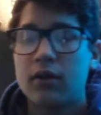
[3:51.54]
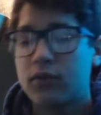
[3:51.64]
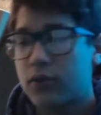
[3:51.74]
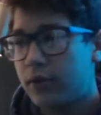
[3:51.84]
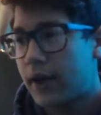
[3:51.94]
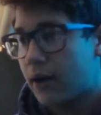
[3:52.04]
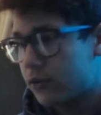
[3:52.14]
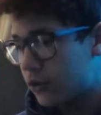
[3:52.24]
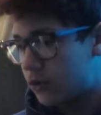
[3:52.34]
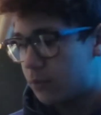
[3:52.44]
So now
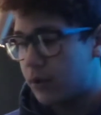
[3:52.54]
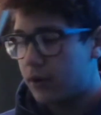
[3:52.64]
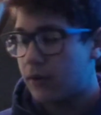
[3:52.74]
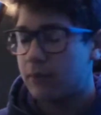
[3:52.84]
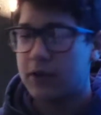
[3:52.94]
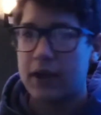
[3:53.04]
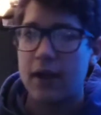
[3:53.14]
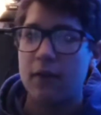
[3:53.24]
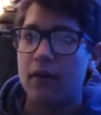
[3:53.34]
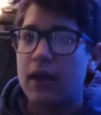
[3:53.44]
just put them
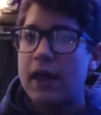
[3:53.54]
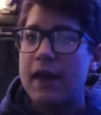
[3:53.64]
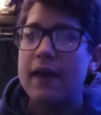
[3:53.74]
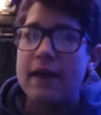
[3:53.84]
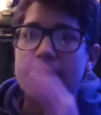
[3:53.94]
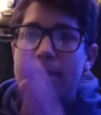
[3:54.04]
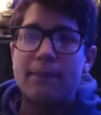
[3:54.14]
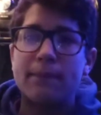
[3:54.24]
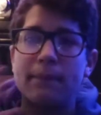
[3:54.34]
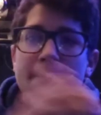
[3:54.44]
together. A,
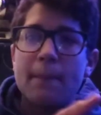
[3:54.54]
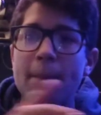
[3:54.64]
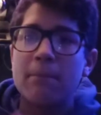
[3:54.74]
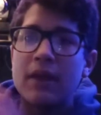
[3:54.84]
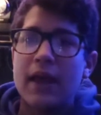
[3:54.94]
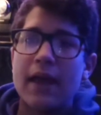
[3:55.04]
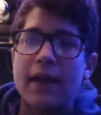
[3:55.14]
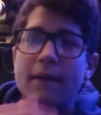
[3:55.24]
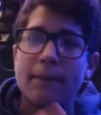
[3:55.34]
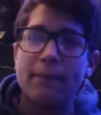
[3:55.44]

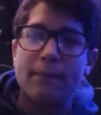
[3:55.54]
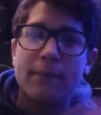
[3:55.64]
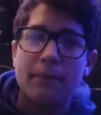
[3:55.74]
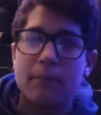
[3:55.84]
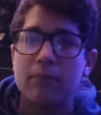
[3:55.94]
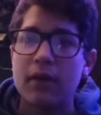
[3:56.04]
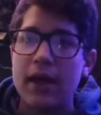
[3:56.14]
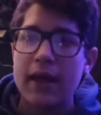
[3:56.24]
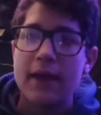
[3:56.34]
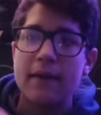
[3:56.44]
A,
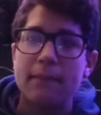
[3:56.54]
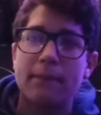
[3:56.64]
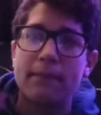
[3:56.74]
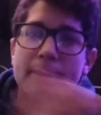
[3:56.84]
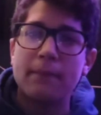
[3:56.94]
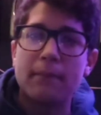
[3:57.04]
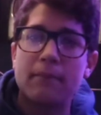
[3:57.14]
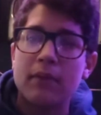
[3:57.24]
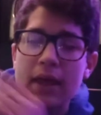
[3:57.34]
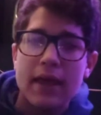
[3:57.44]
A,
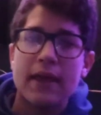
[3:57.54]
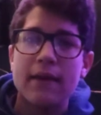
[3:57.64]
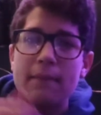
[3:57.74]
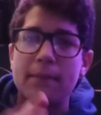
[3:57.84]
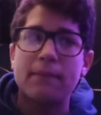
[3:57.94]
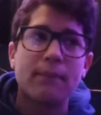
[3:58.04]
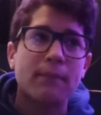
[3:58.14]
A,